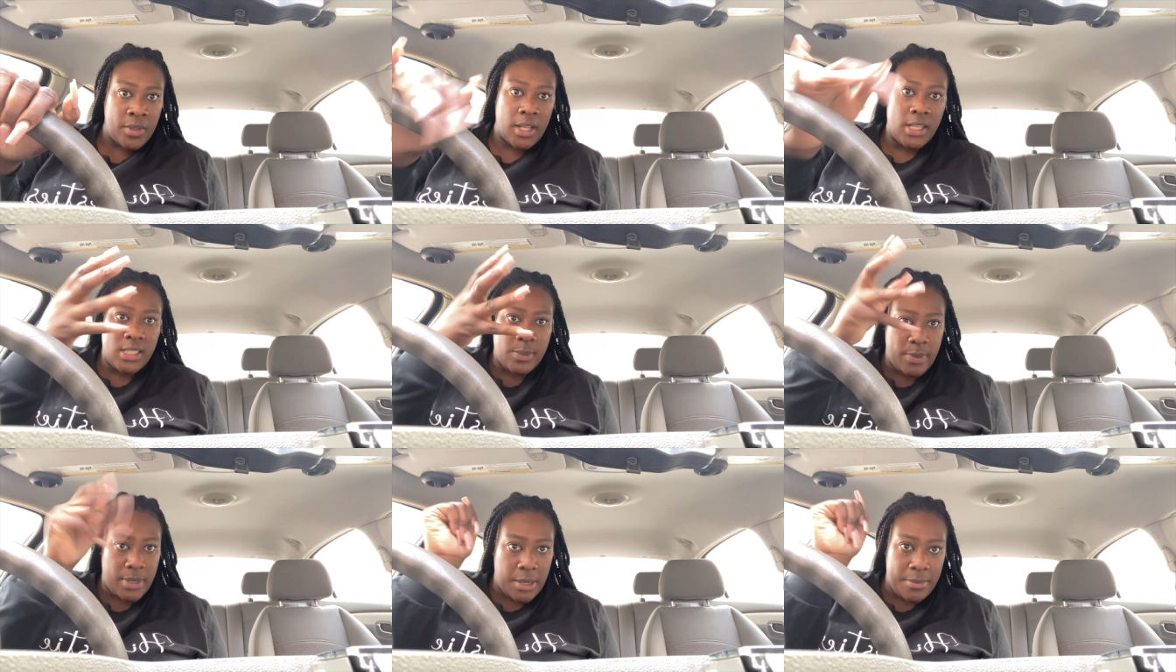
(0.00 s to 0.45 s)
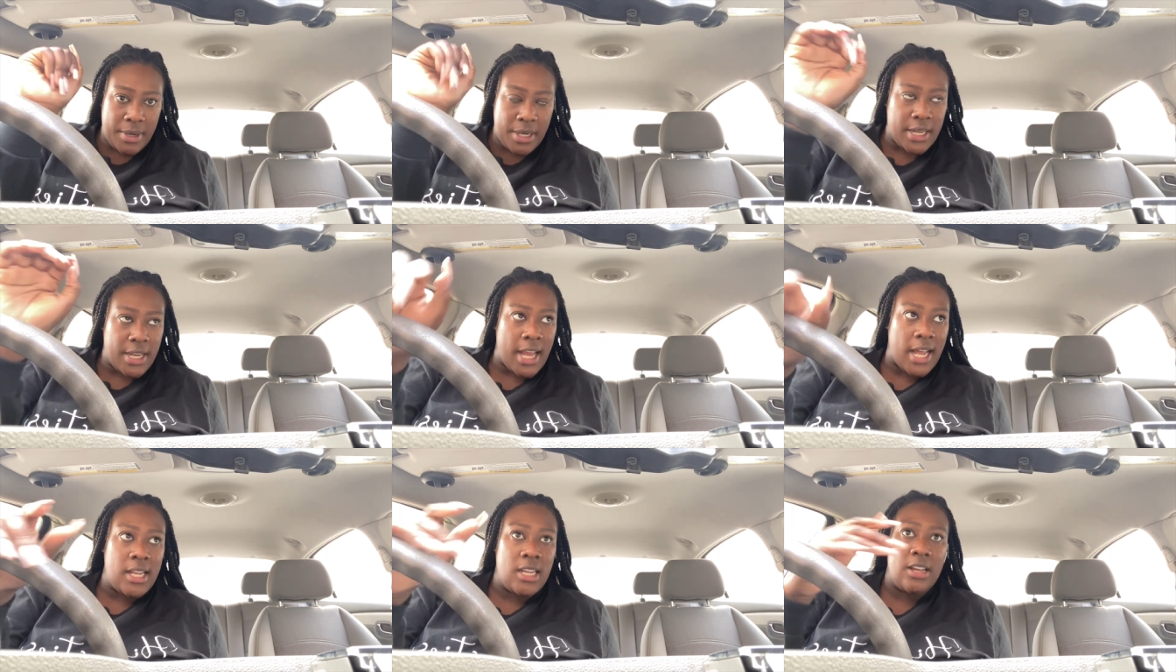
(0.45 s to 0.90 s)
spending
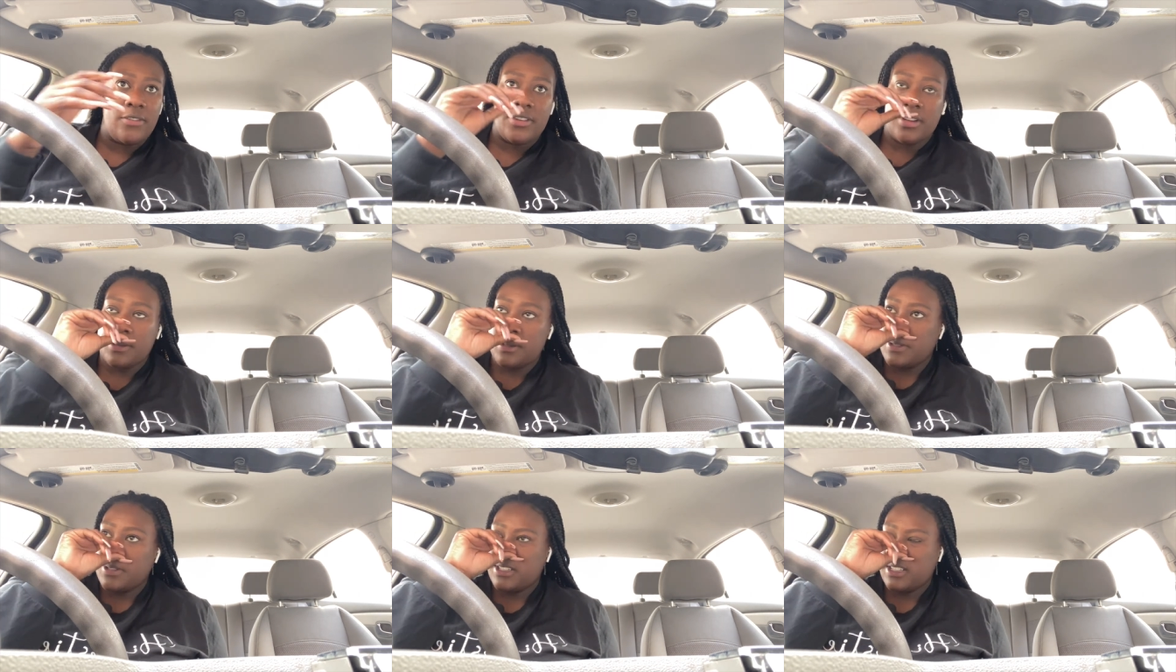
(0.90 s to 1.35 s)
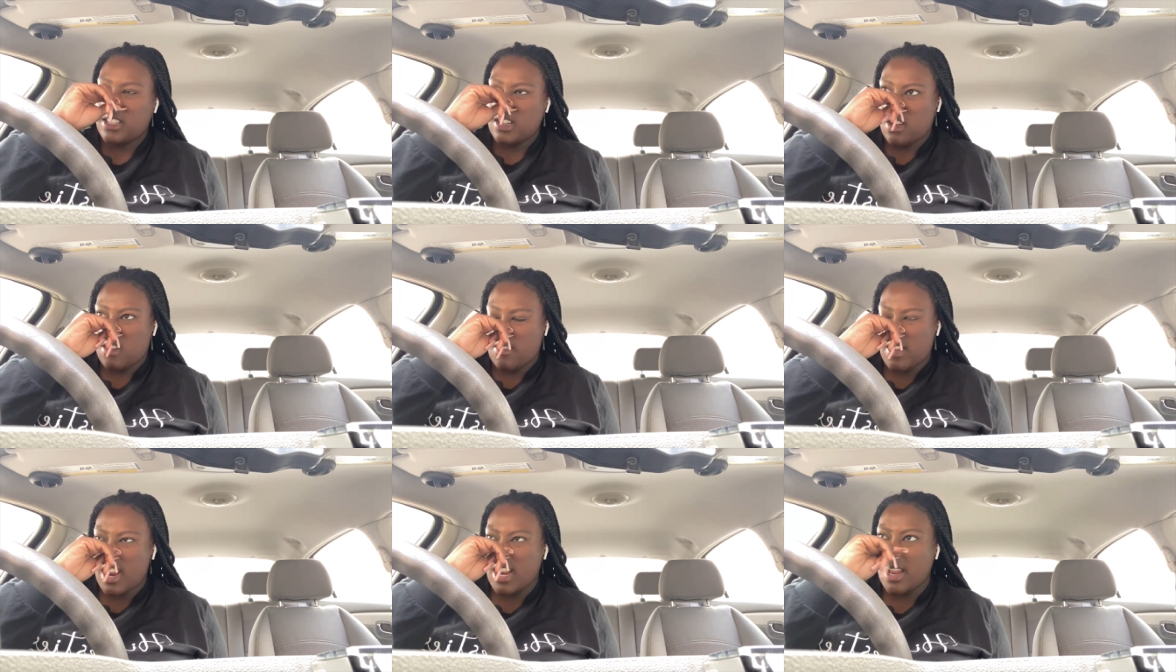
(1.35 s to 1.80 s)
money. I love it.
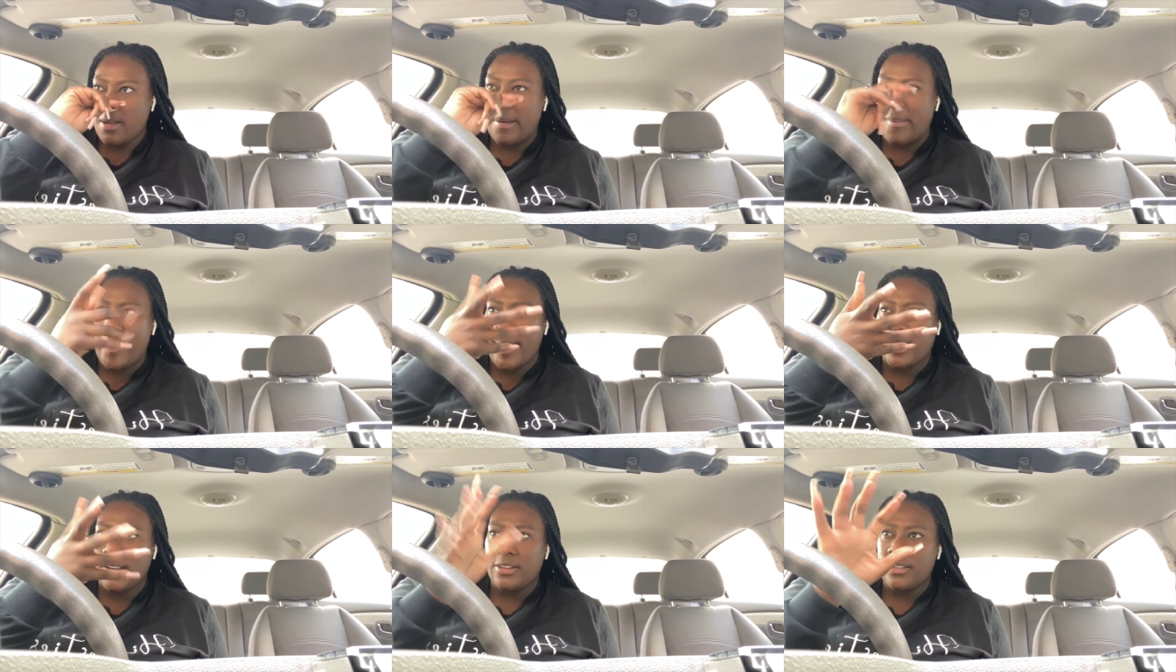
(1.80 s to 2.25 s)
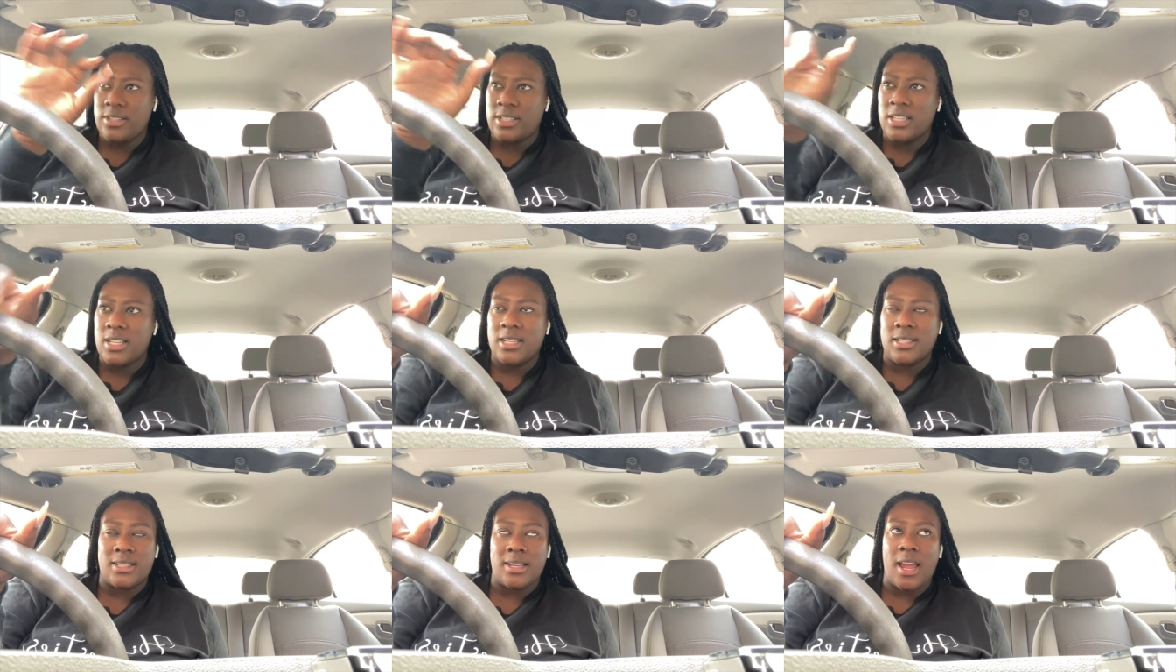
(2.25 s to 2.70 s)
So, it don't make no
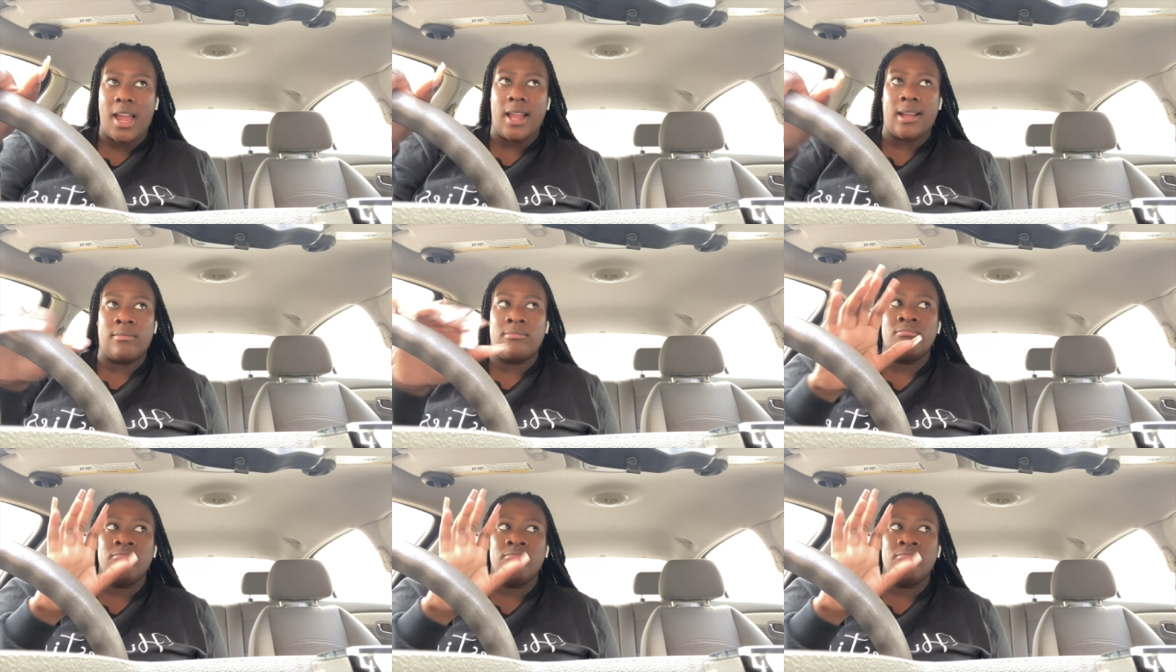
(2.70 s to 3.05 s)
sense. Like,